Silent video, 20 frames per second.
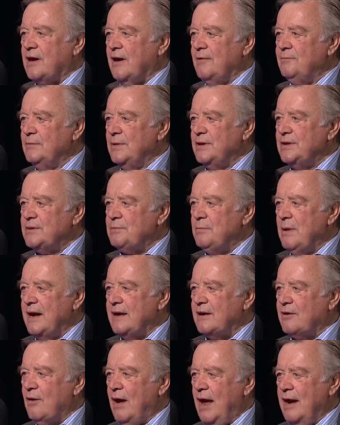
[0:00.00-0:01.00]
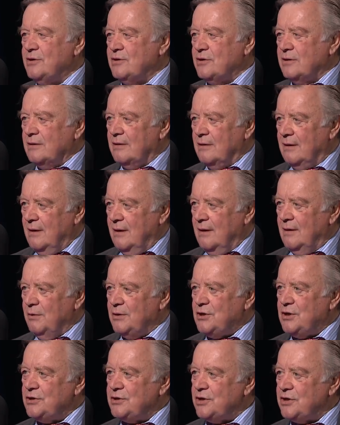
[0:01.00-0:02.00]
government's main creation,
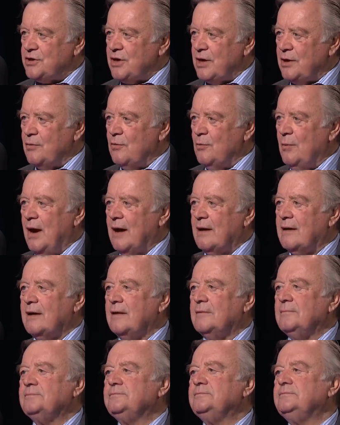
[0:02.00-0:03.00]
which is the single market.